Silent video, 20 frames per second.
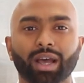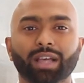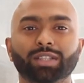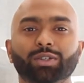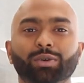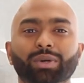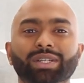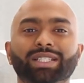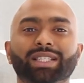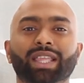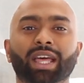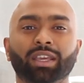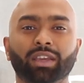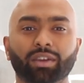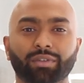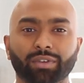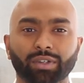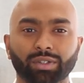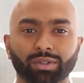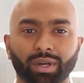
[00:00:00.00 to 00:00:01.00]
As always, thank
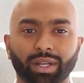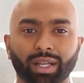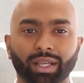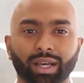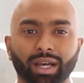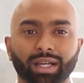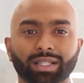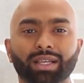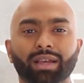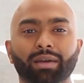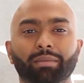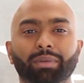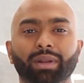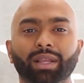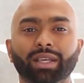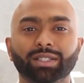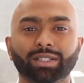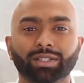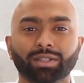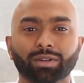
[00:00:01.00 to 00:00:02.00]
you for joining us and
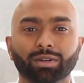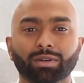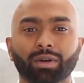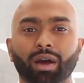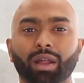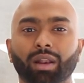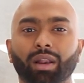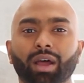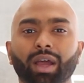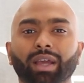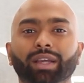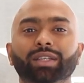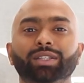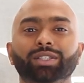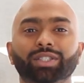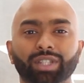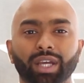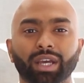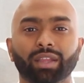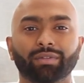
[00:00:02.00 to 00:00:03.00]
please do like
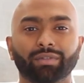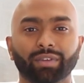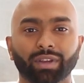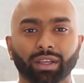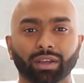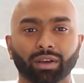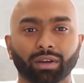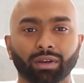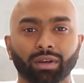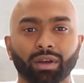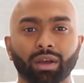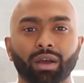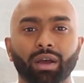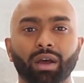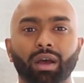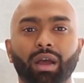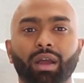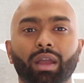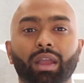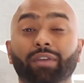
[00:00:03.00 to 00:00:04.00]
and share the video.
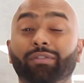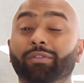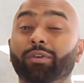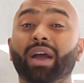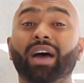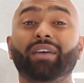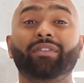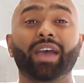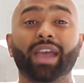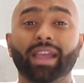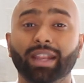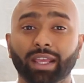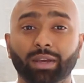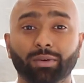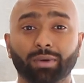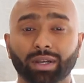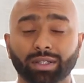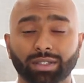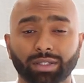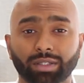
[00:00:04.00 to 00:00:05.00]
If you have any
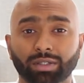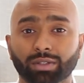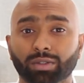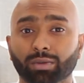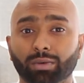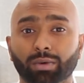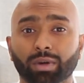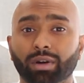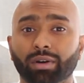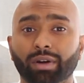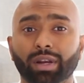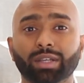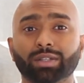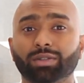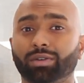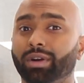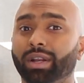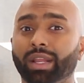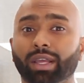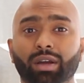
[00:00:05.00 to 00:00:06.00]
questions or queries
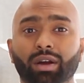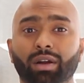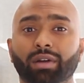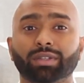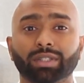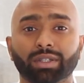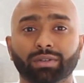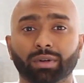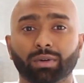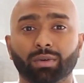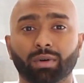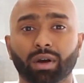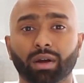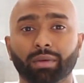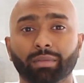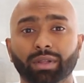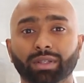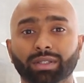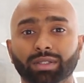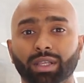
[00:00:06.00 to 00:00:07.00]
or any currency
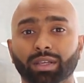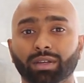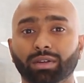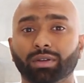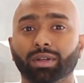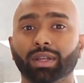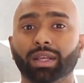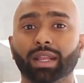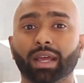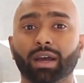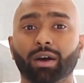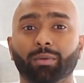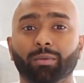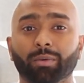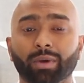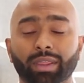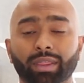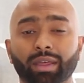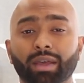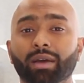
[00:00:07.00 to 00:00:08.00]
requirements that you need help
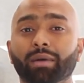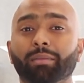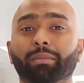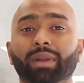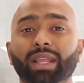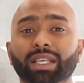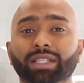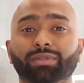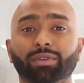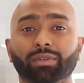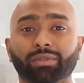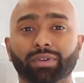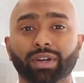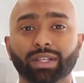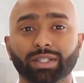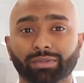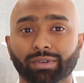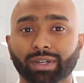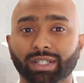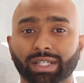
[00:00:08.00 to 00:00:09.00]
with, please feel free
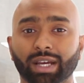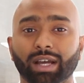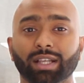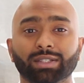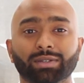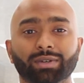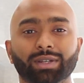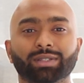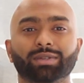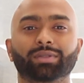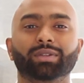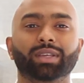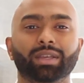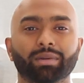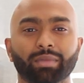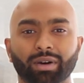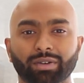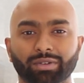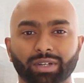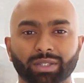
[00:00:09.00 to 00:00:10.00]
to reach out to us on the
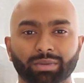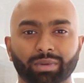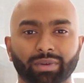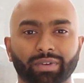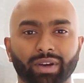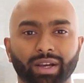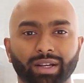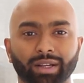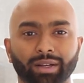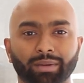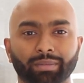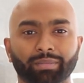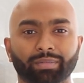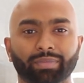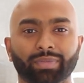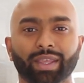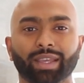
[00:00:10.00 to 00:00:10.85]
email address provided.